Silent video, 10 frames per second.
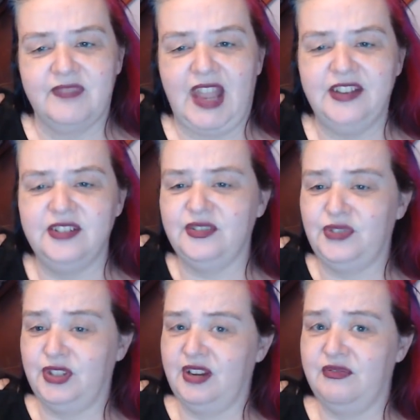I don't know
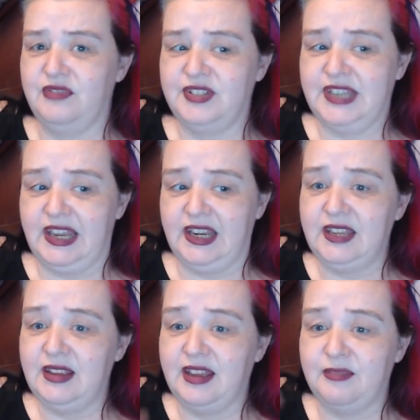if you know
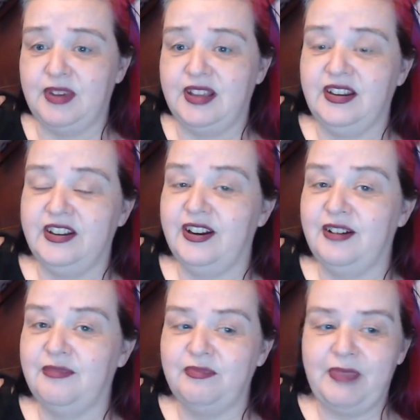Rosanny, and
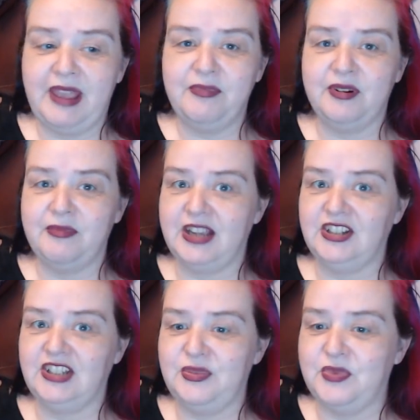her paper
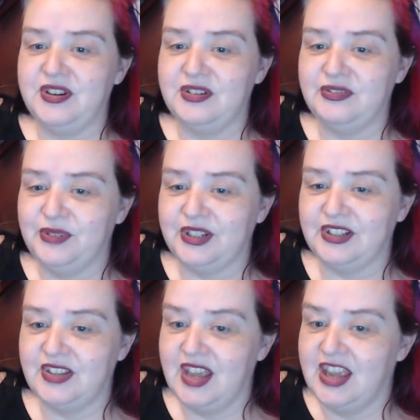mache
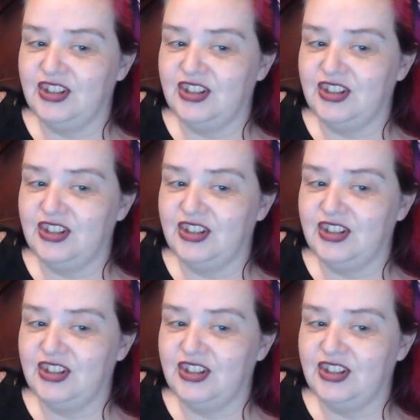wonderfulness.